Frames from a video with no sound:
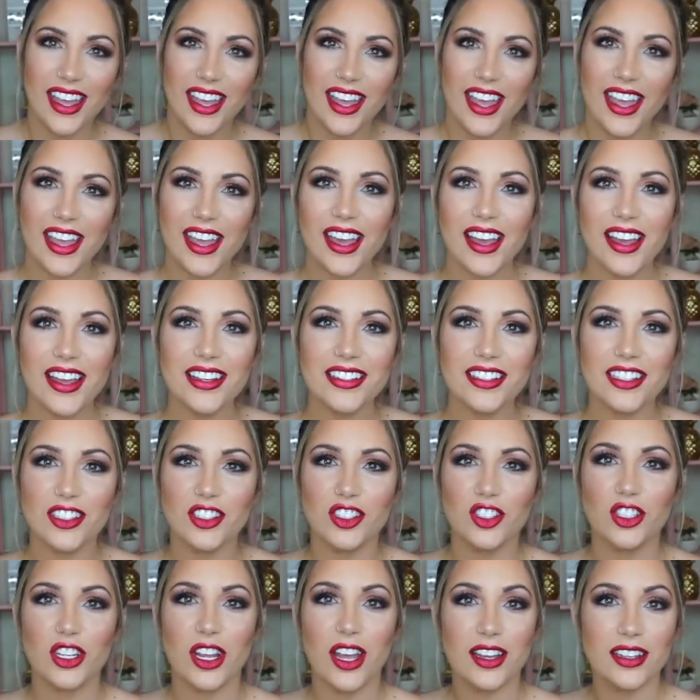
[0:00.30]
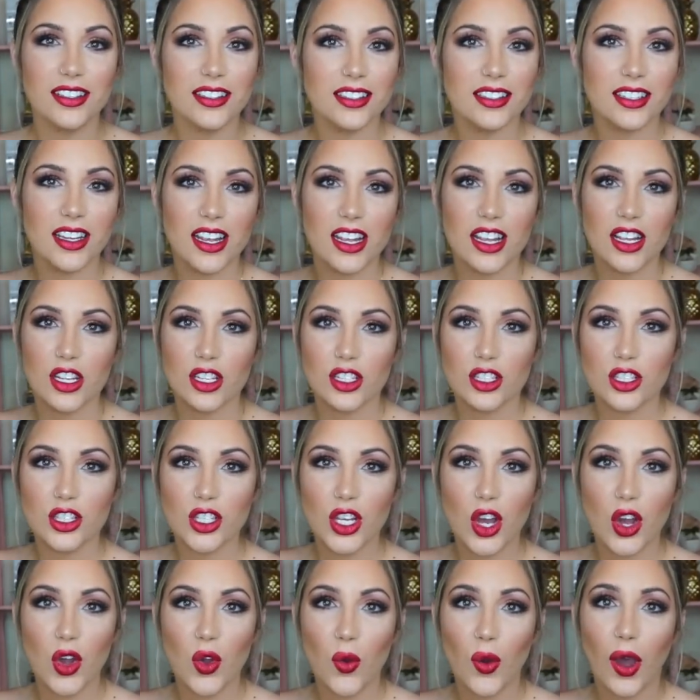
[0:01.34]
Hey guys, it's Jess.
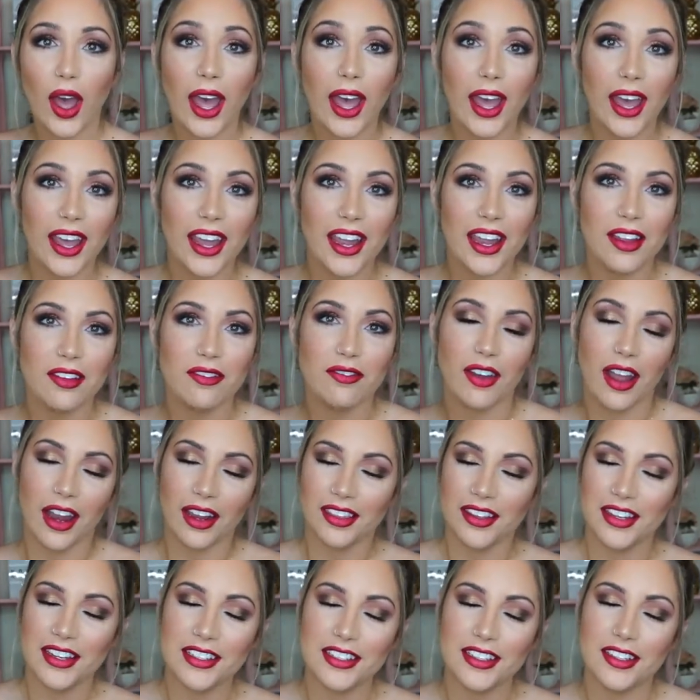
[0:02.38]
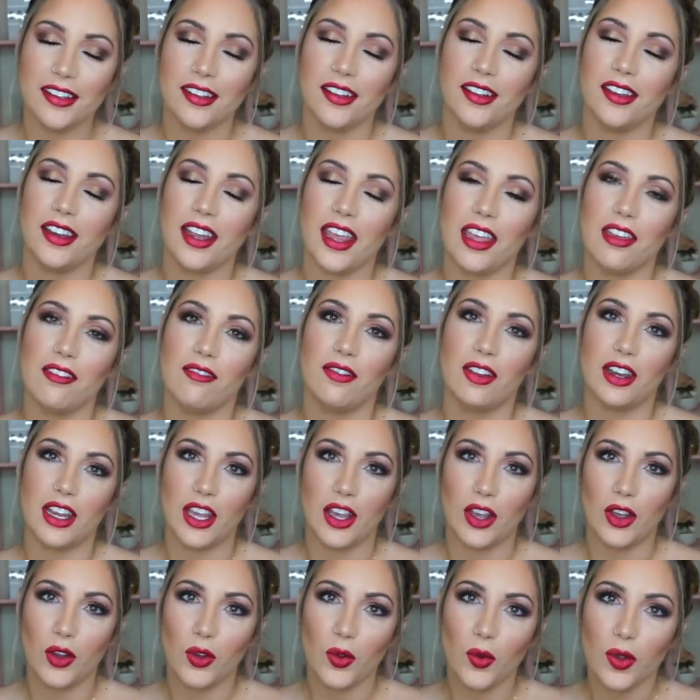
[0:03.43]
So I finally did a
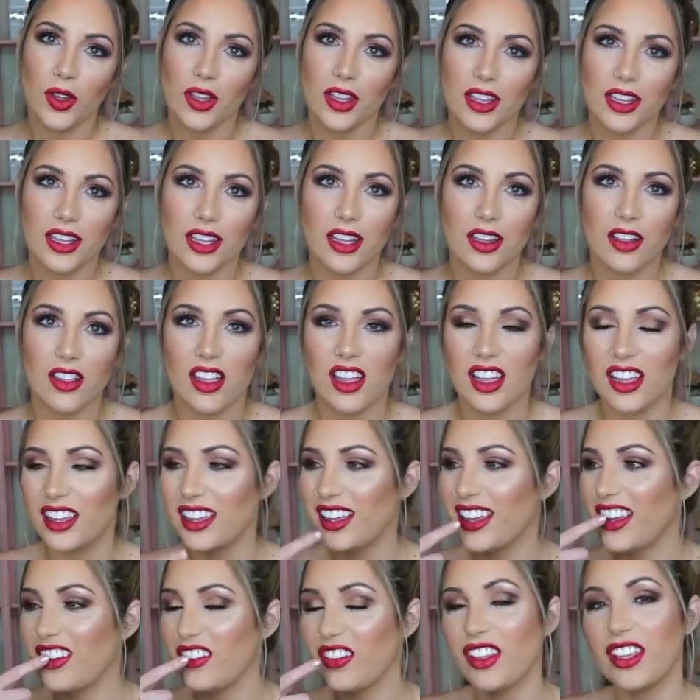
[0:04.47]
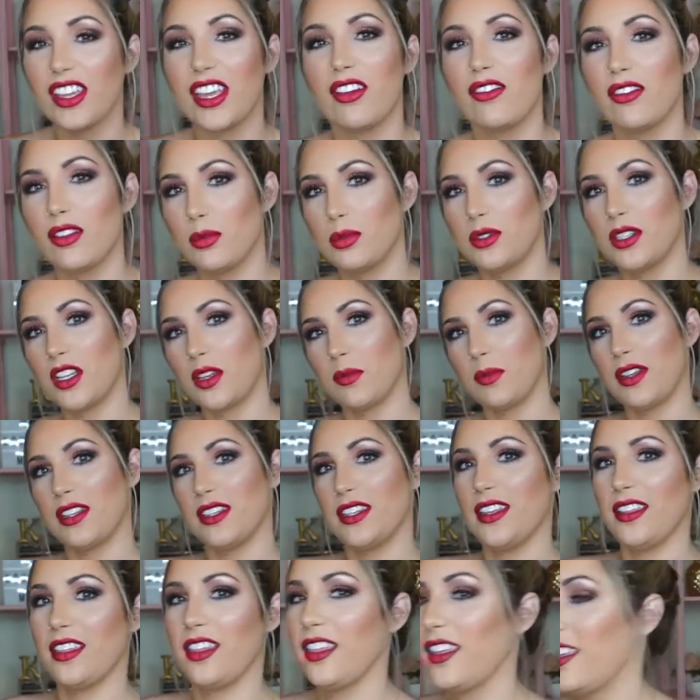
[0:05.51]
video. I feel like I have lipstick on my
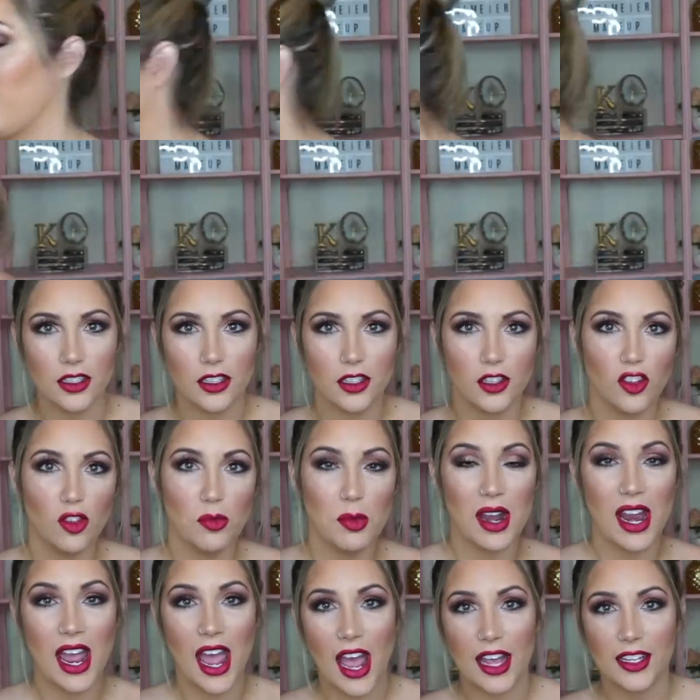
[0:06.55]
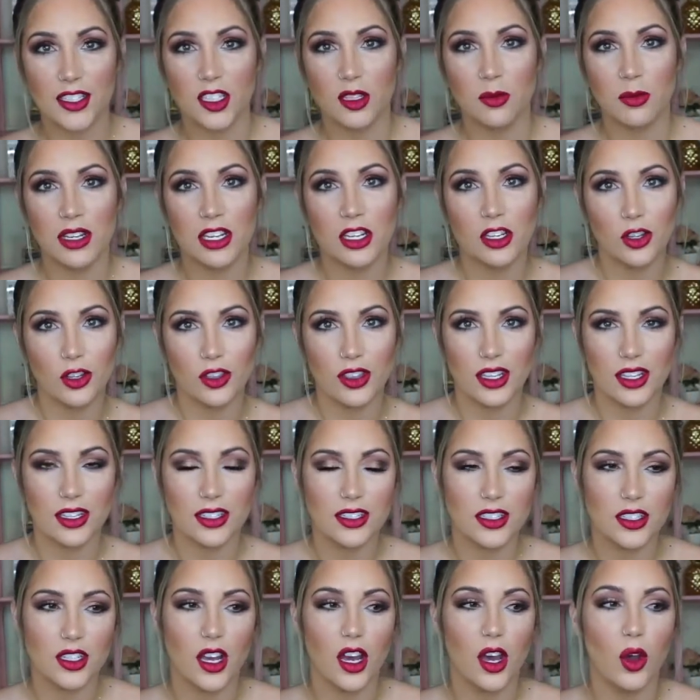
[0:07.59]
teeth. You've been asking me to do
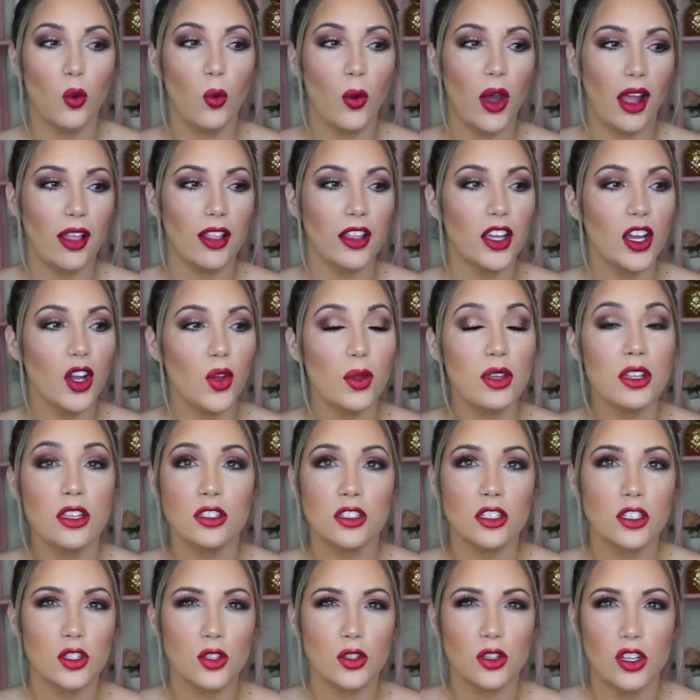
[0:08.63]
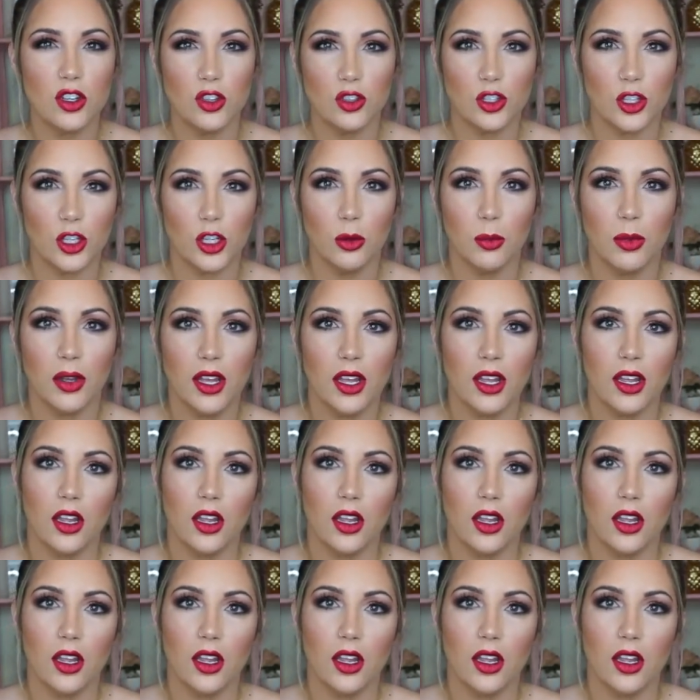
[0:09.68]
this. A while ago, I used to do YouTube.